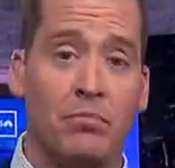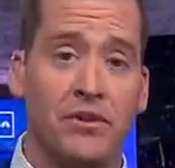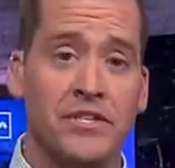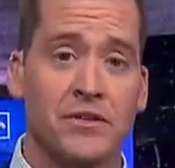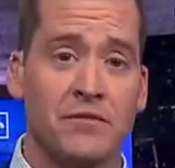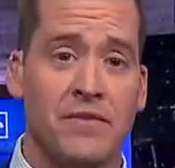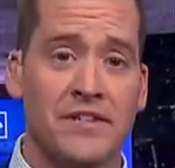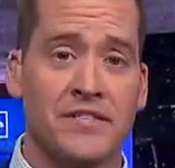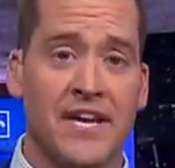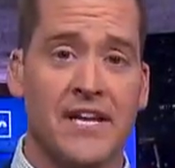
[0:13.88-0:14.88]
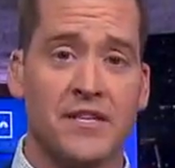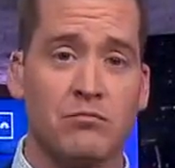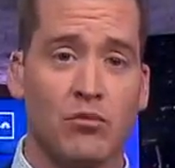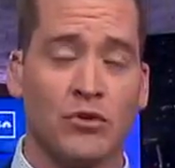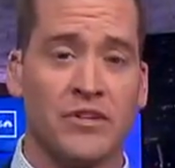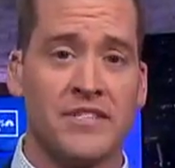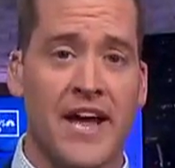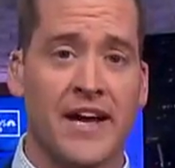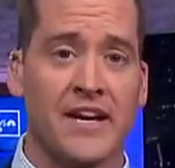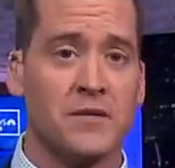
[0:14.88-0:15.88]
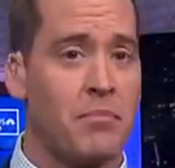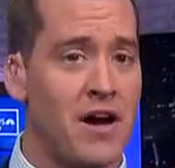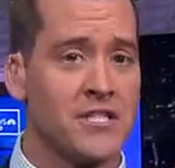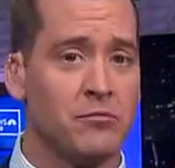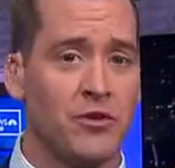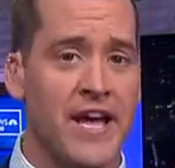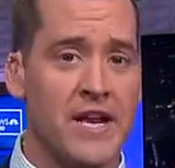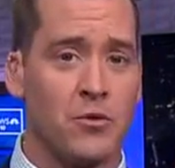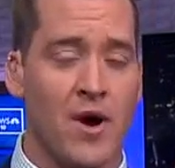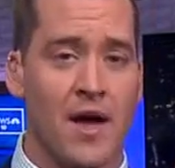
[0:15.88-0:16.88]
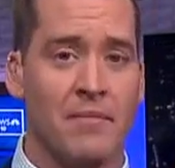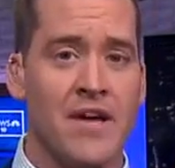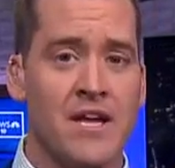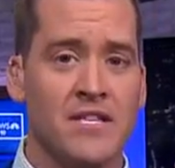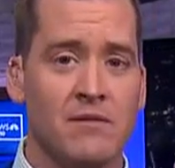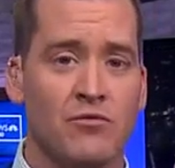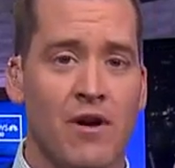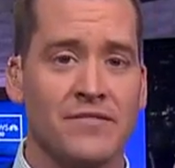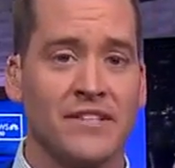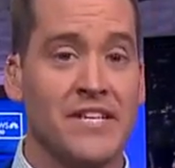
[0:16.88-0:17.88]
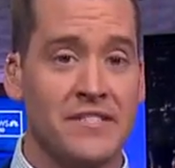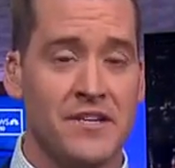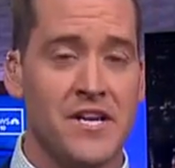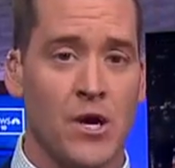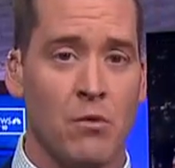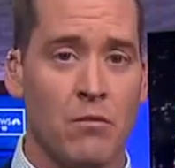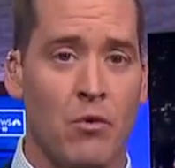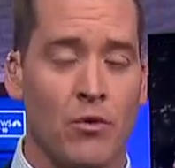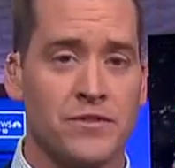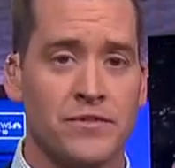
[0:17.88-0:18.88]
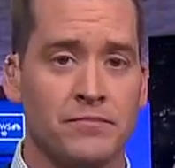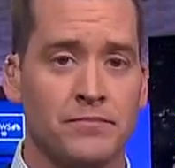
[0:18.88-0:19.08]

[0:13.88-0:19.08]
police are investigating this brutal attack as a possible hate crime. Team 12's Elisa Nico reports.